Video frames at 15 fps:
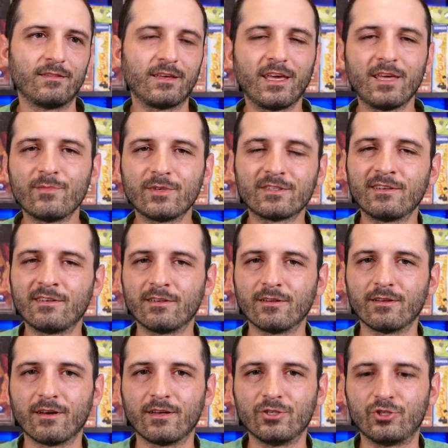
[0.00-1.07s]
the game isn't
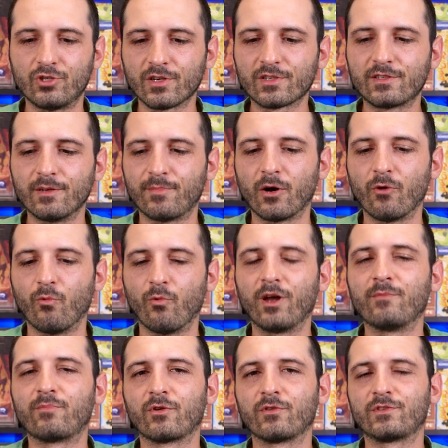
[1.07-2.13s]
just about
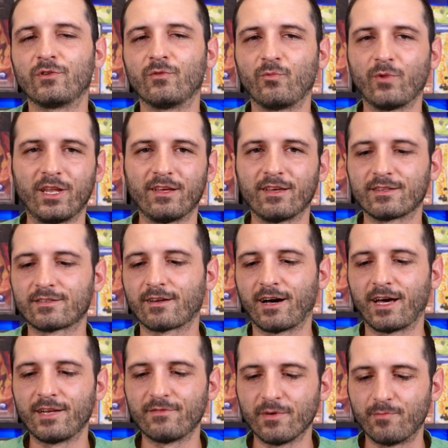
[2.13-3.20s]
one person winning. It's
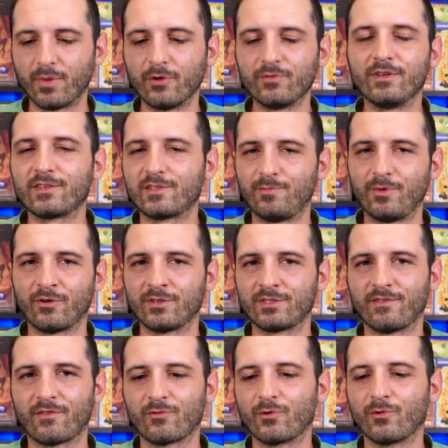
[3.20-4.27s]
kind of about the
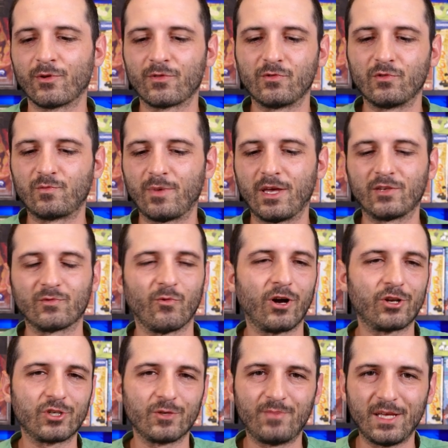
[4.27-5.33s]
experience of everyone going through space,
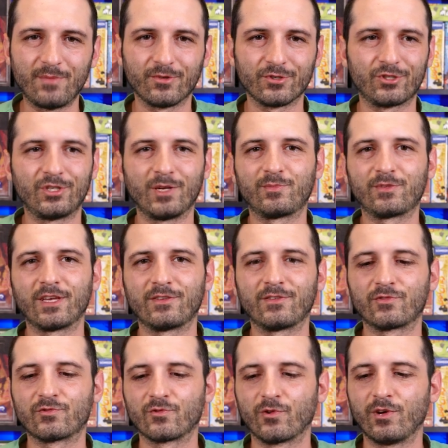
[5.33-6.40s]
watching people's ships get
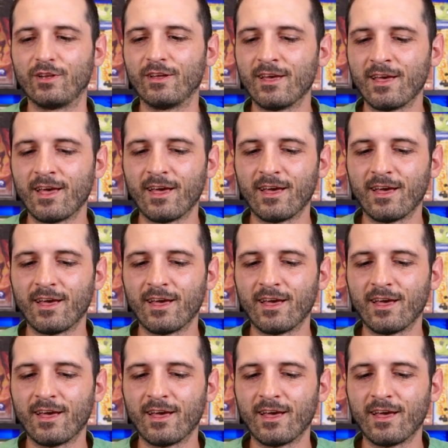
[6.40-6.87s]
destroyed,